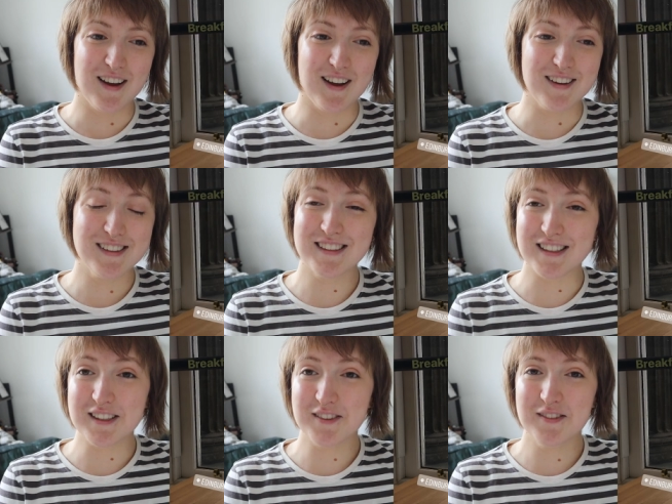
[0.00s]
uh,
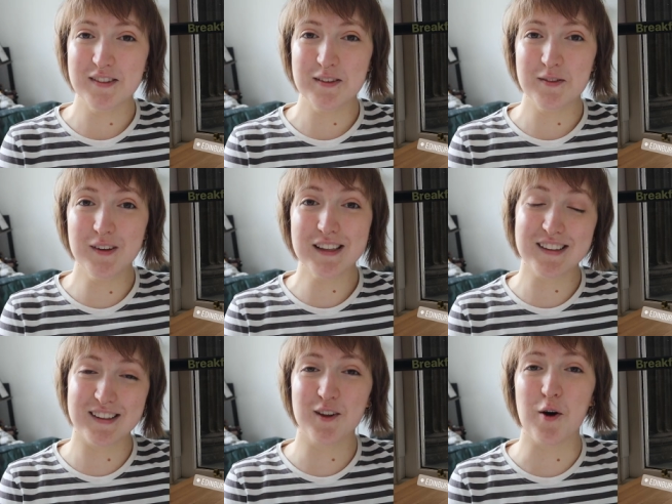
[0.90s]
sitting with a
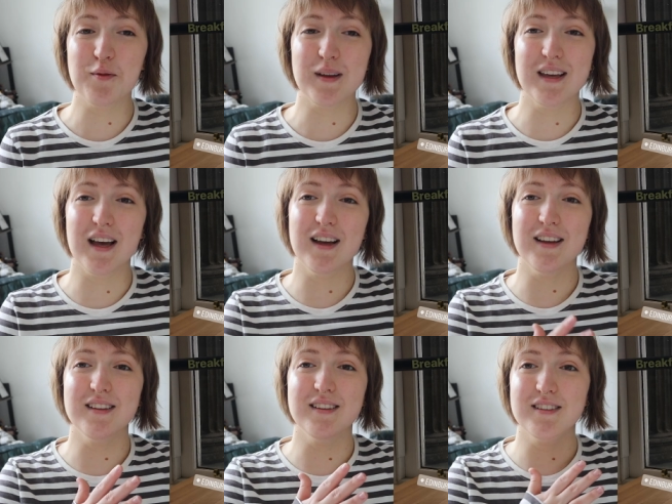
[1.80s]
little coffee,
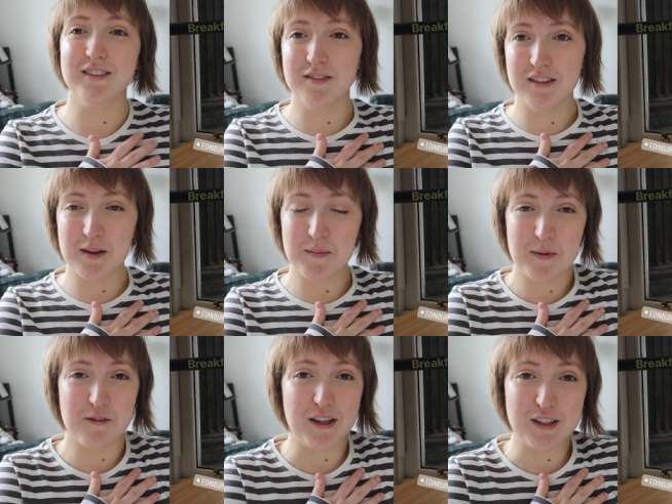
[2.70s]
and it made
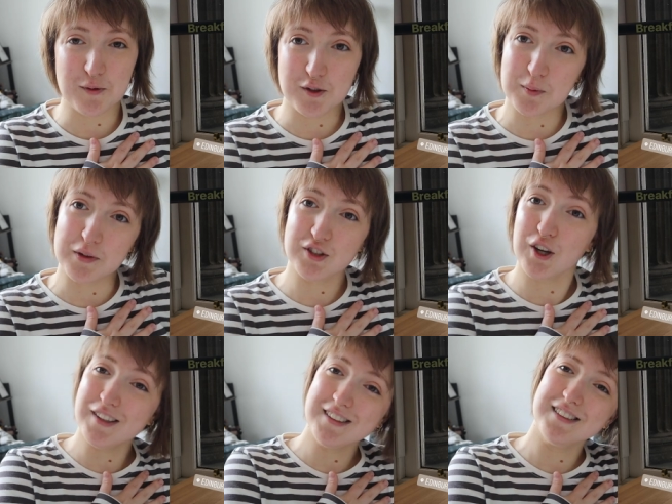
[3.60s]
me realise I wanted to move to
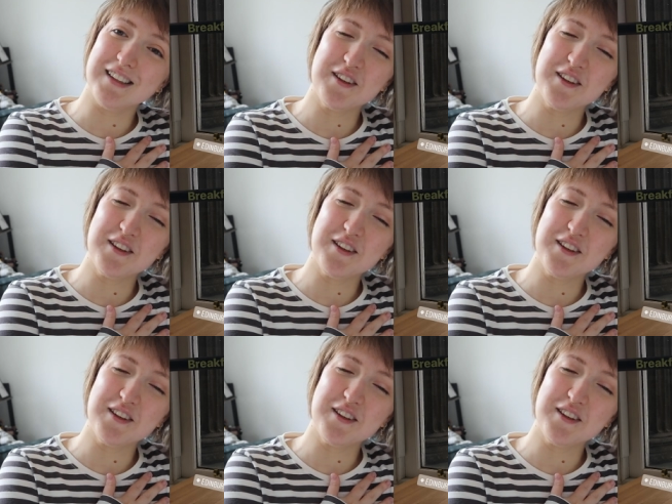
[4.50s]
Scotland.